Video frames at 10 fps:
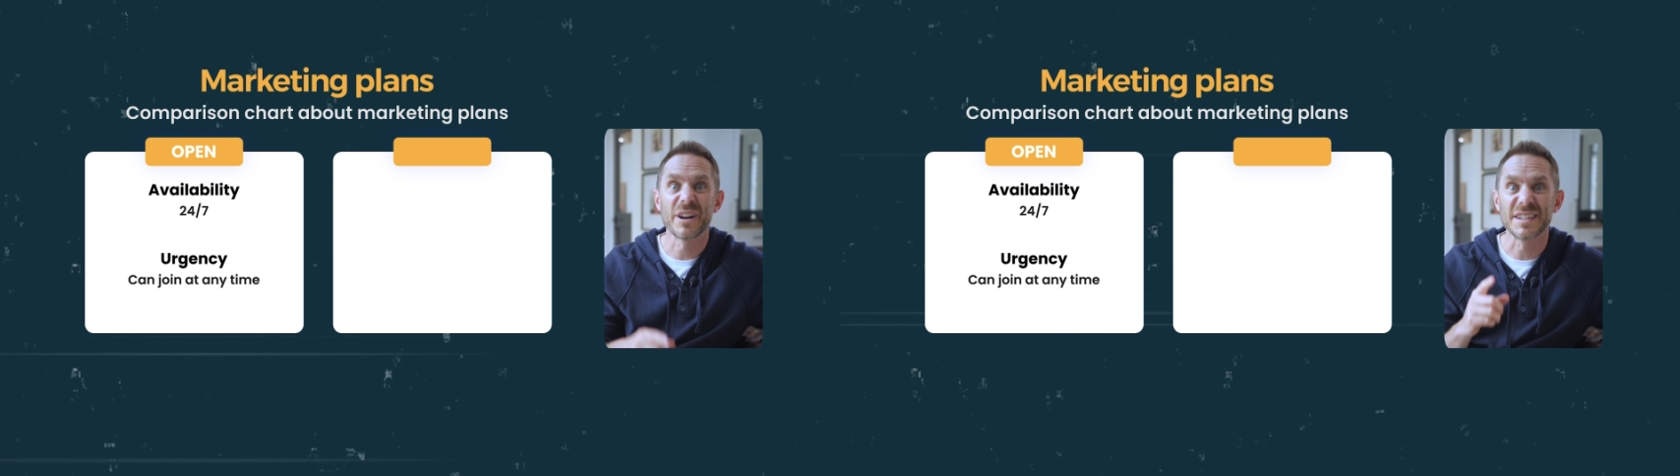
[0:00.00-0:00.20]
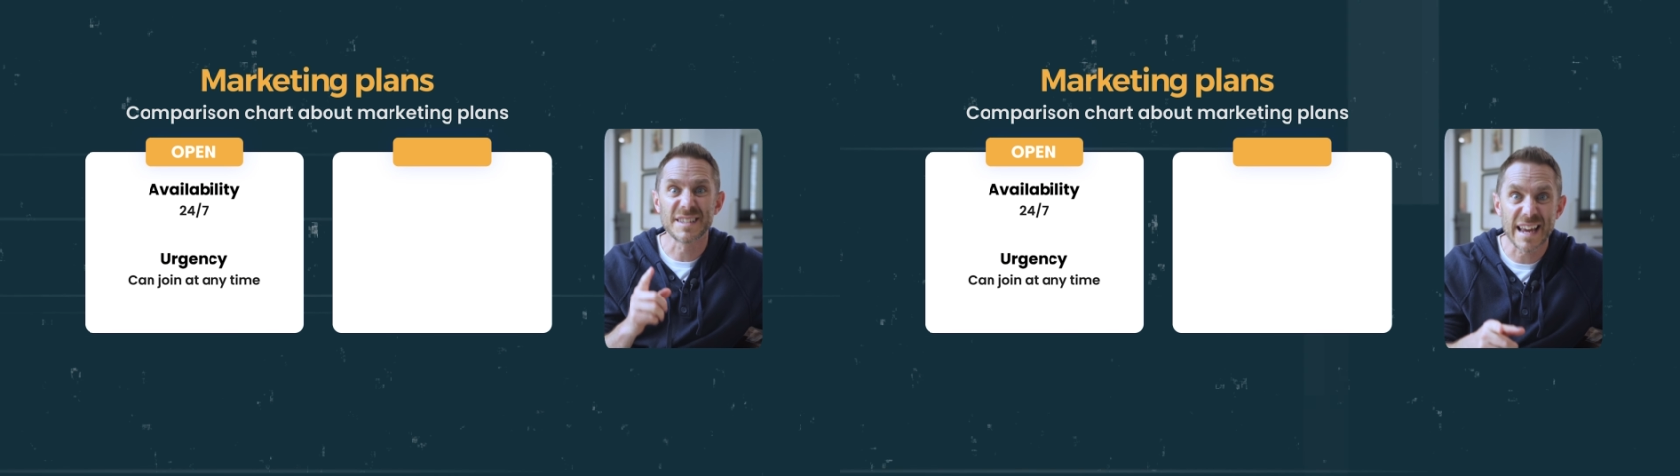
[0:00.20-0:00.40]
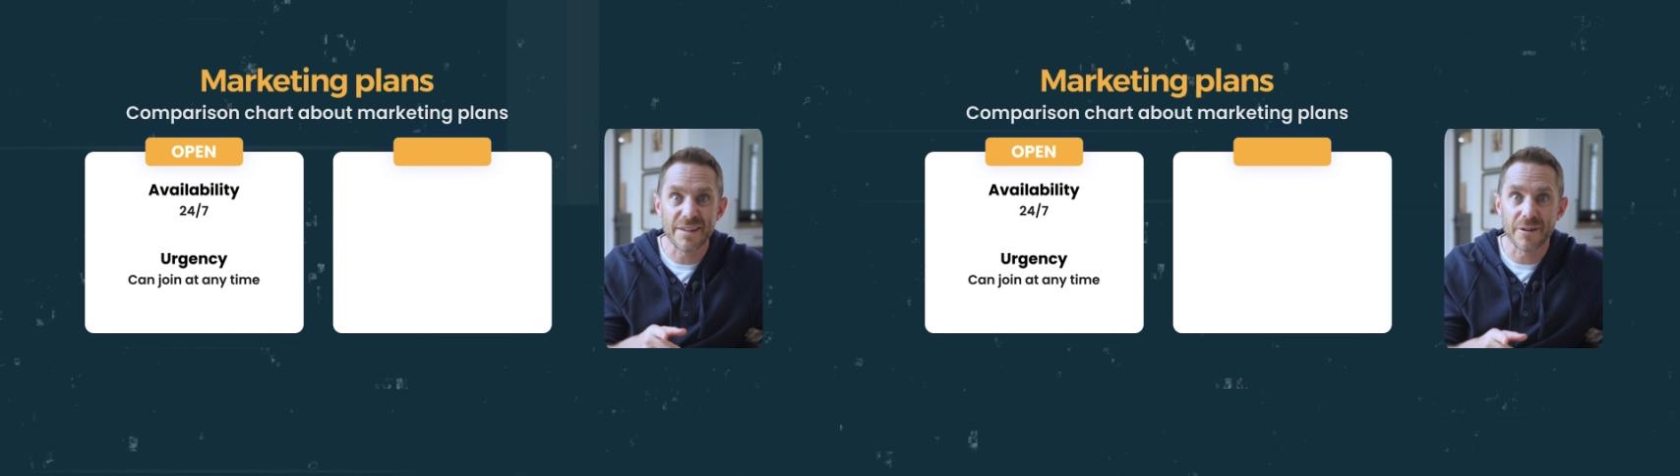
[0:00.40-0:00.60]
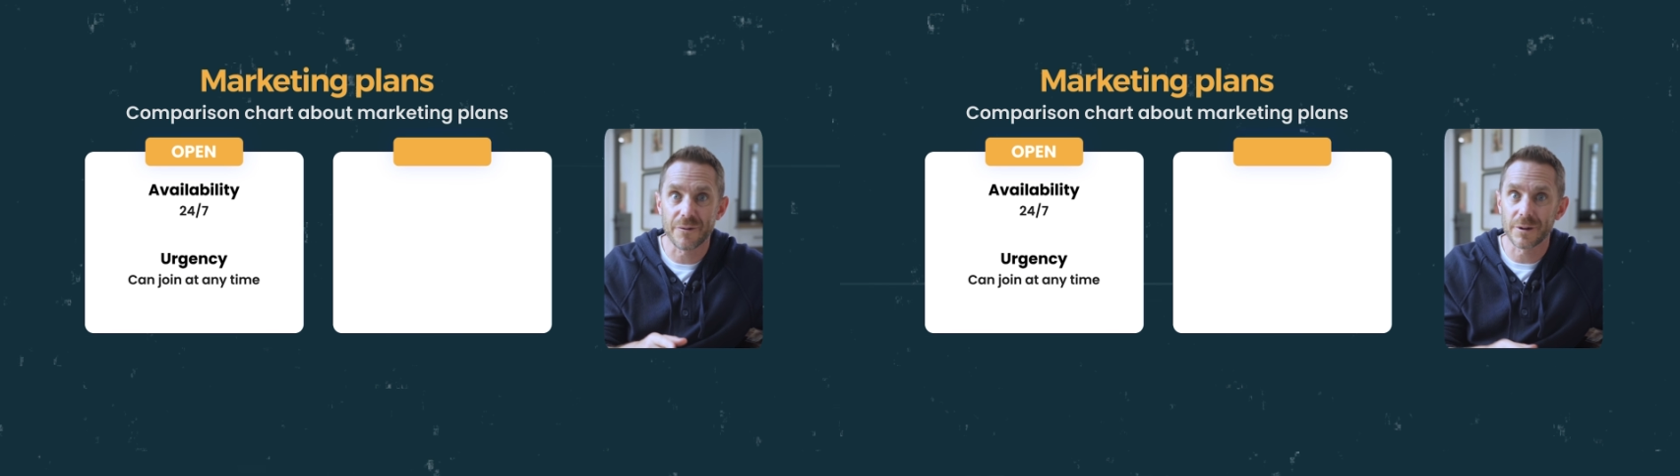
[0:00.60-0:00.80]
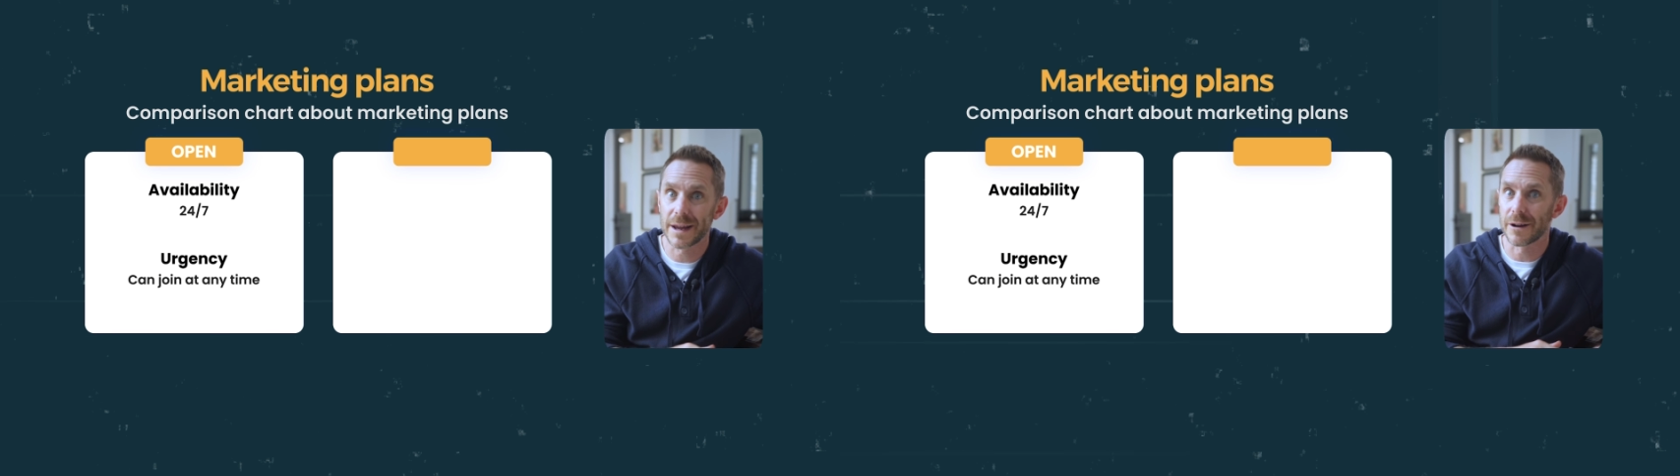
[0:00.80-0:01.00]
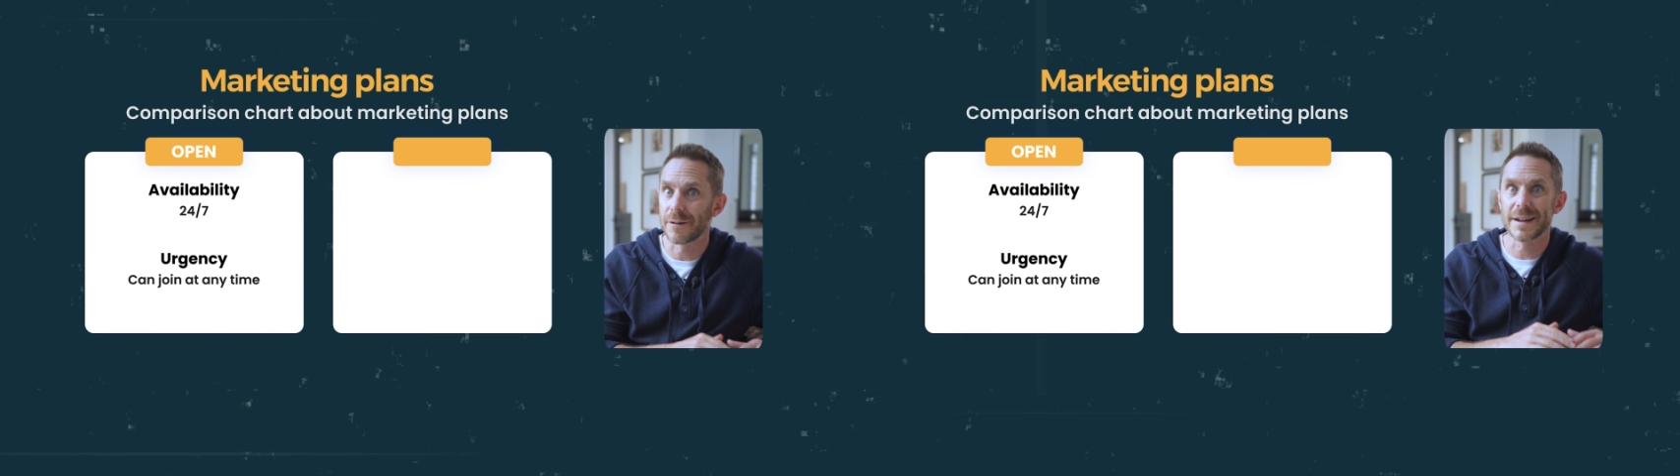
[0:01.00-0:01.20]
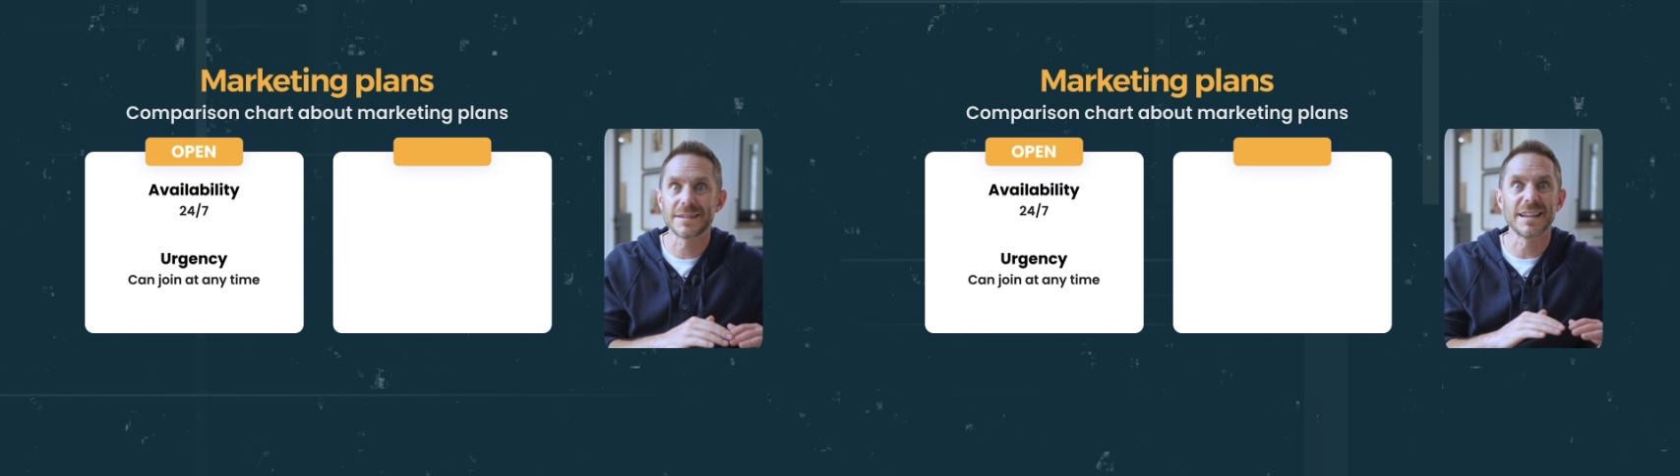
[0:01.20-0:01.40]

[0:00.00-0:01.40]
to save it for later, and that's the